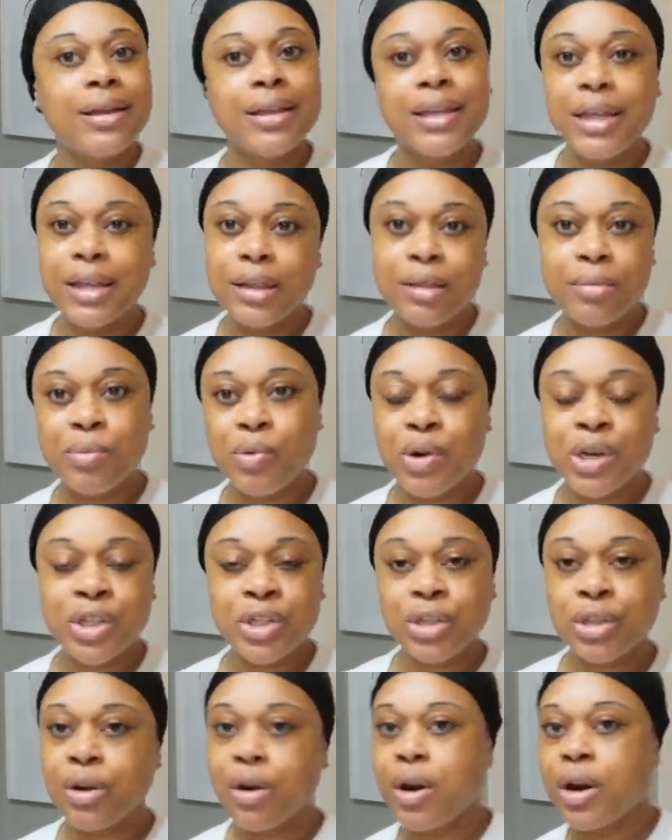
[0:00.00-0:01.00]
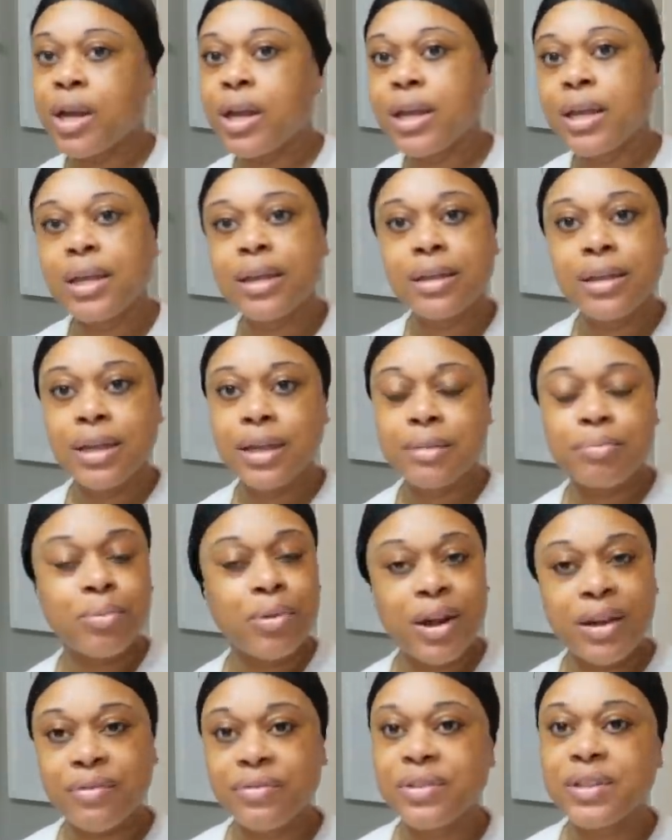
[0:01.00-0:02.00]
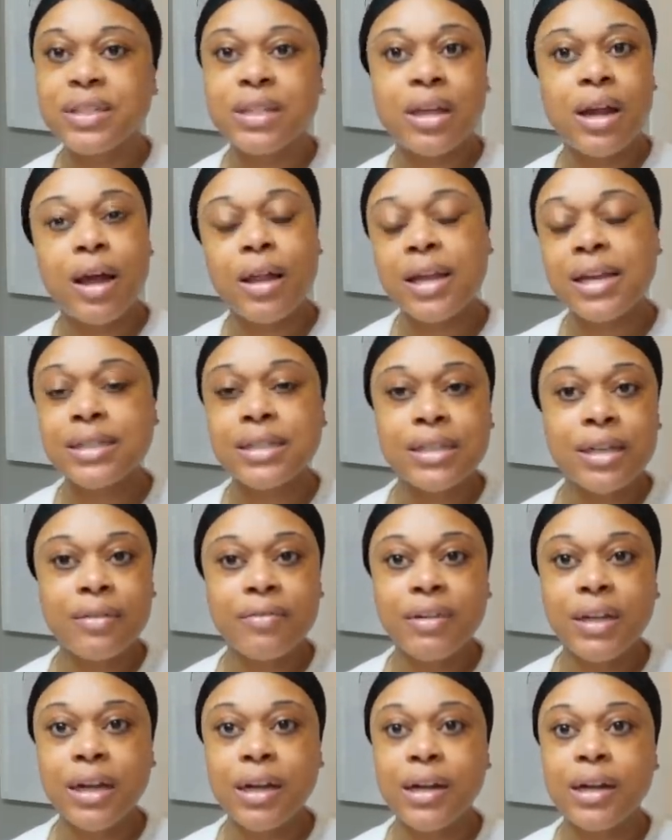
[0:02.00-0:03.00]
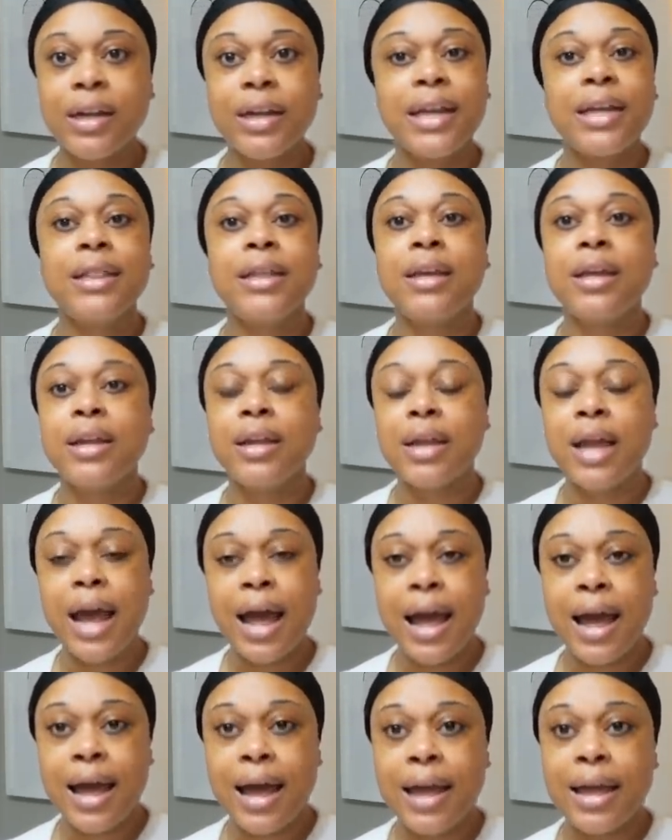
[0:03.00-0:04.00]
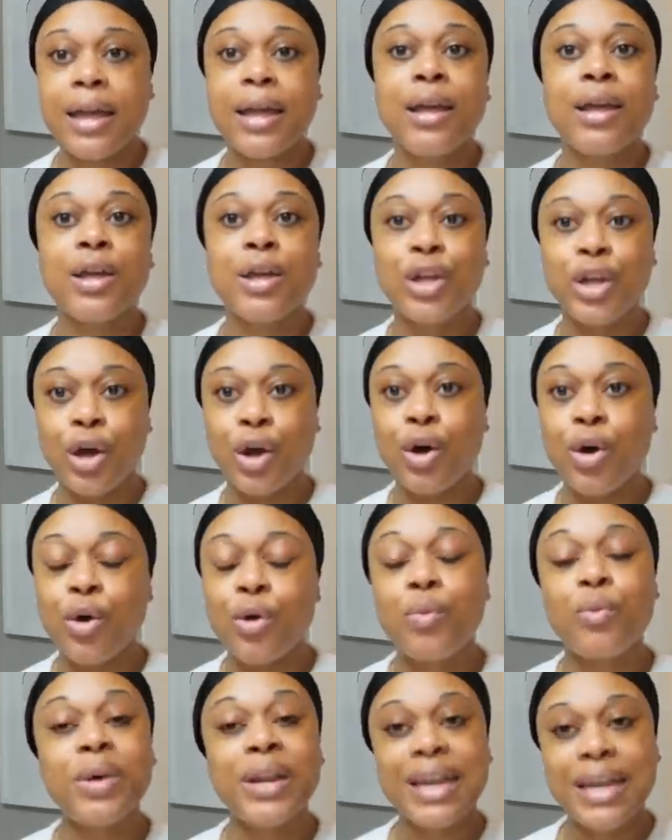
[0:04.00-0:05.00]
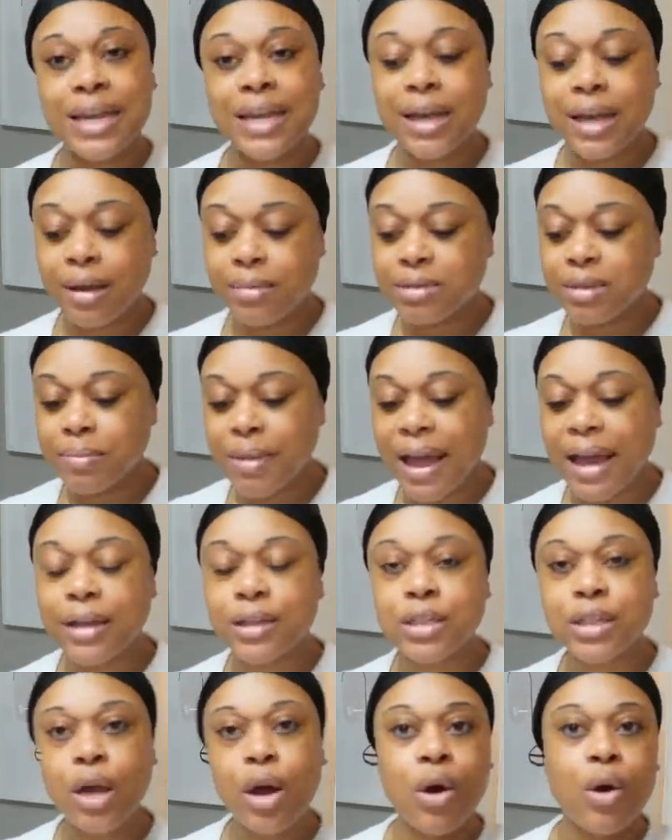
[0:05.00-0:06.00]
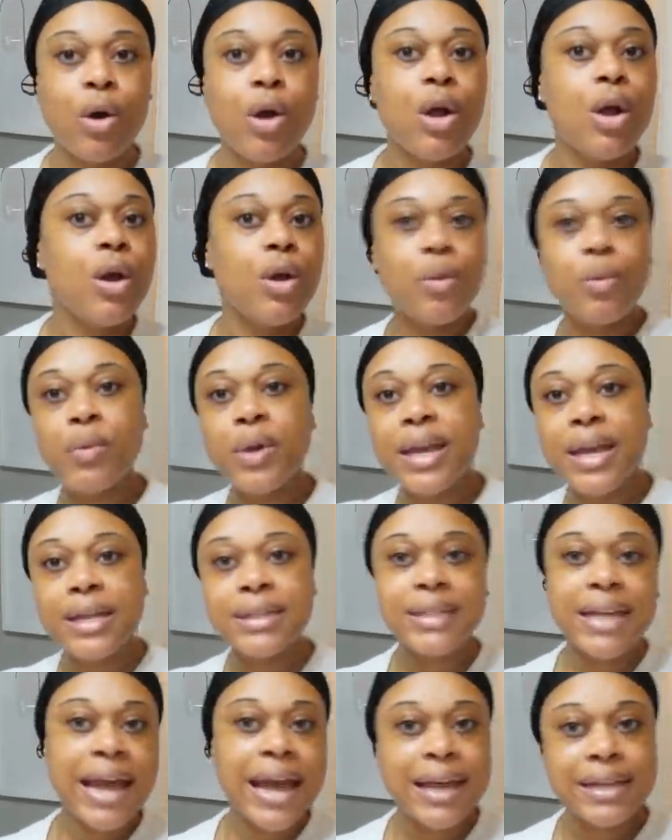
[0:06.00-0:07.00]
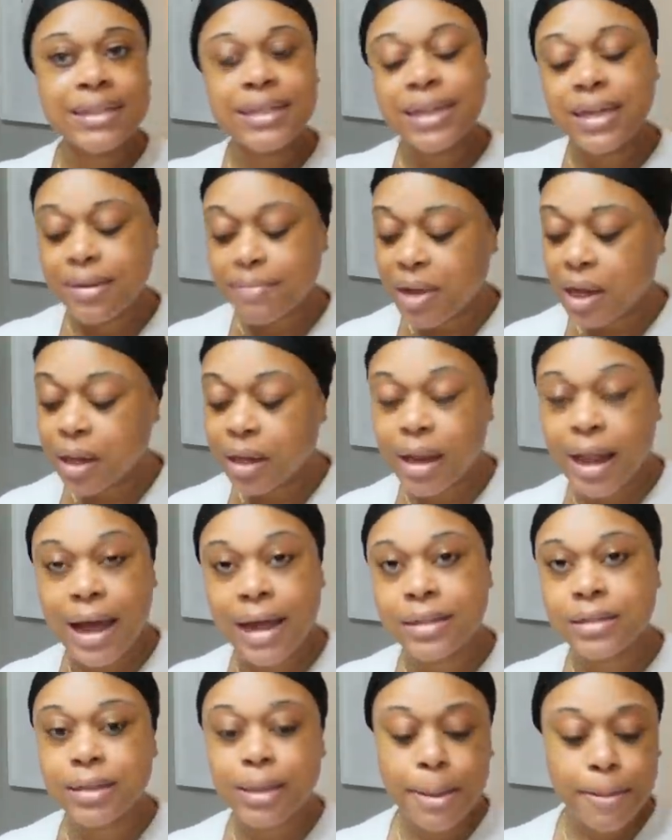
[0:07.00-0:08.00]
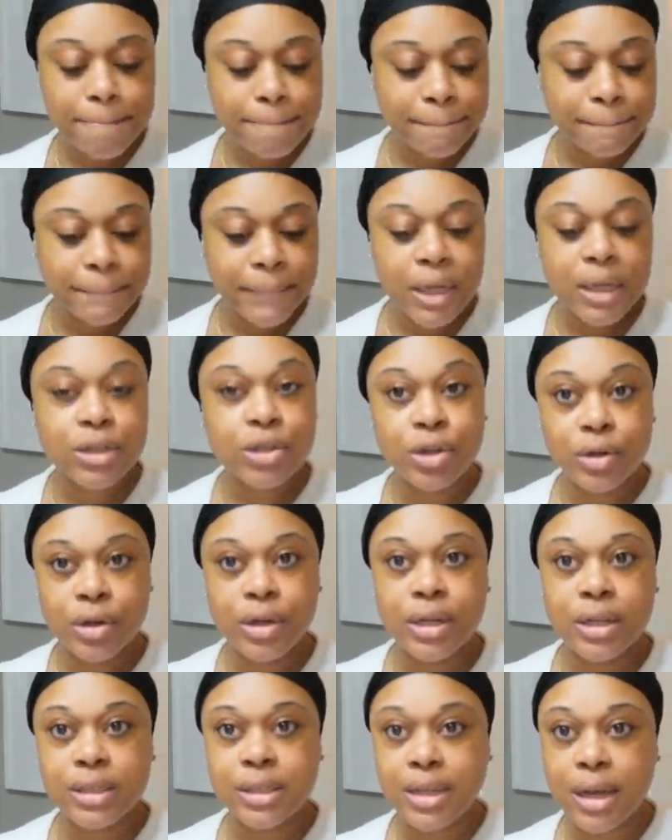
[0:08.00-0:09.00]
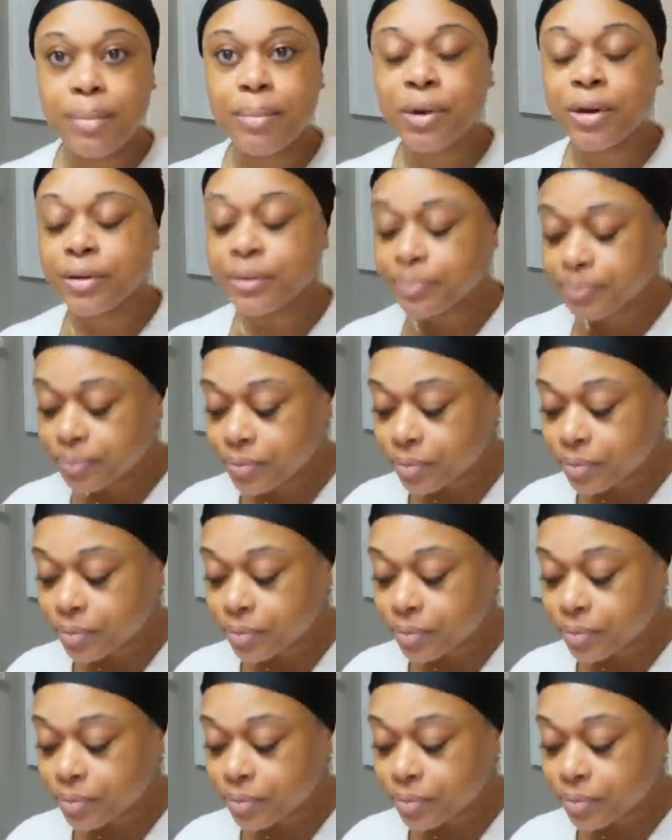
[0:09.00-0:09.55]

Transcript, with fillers: get the morning started, get breakfast and all that stuff done, and then I go when he comes back. So we tag team a lot during the summer,